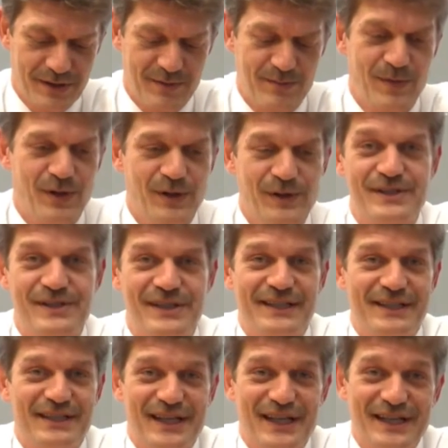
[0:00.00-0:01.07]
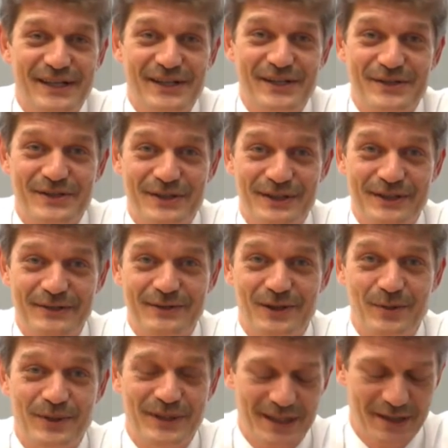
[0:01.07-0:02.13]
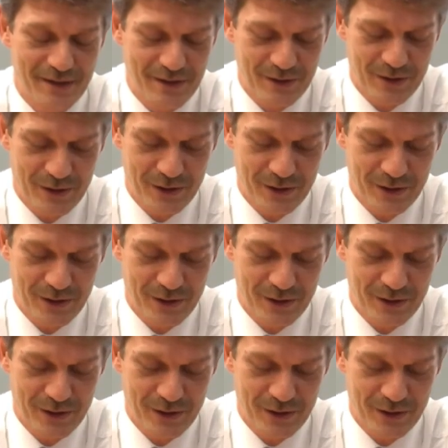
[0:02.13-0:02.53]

small satellites uh, orbiting the